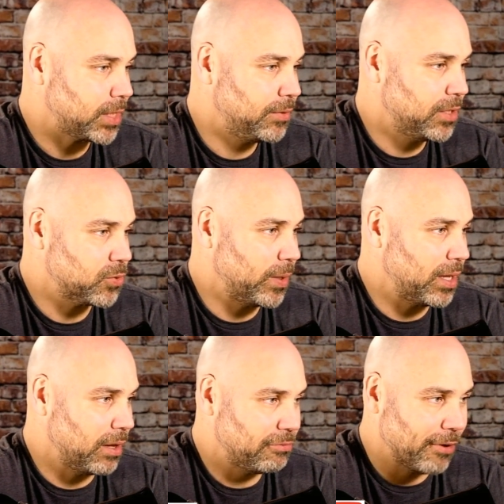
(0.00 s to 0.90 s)
This
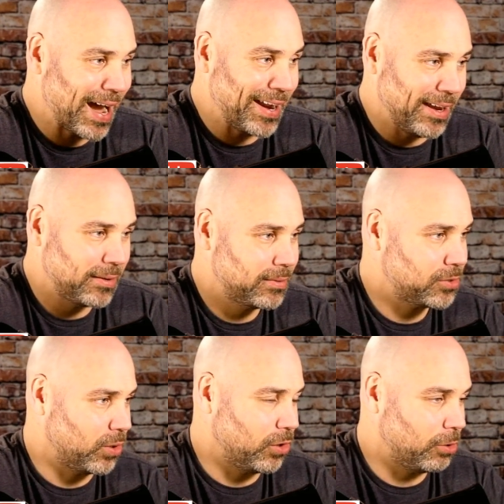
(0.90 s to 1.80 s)
weekend. Friday.
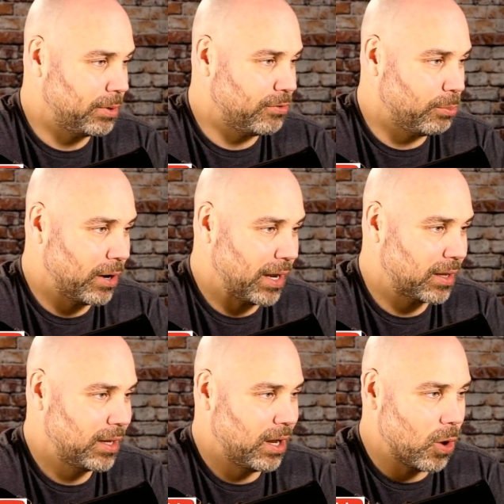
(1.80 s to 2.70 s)
So a little bit of a break.
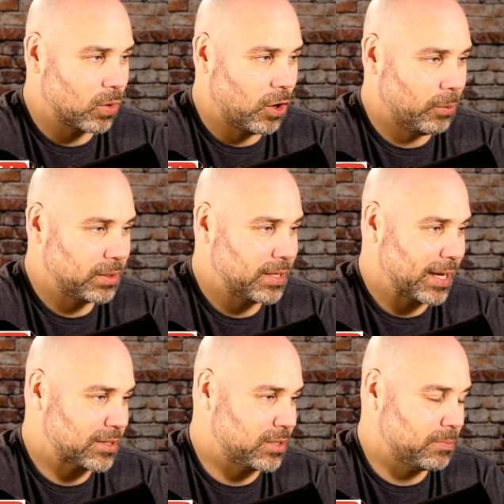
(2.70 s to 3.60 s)
Oklahoma,
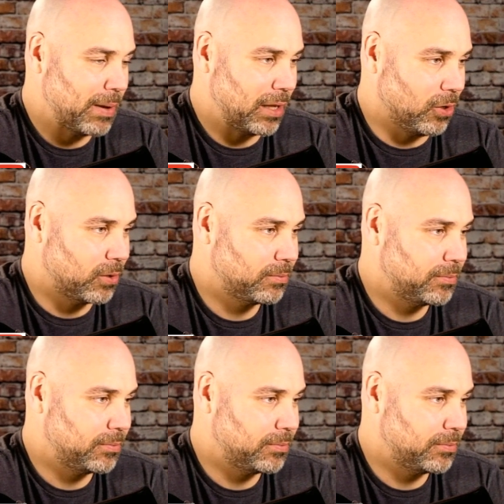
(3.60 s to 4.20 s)
Texas, Baylor.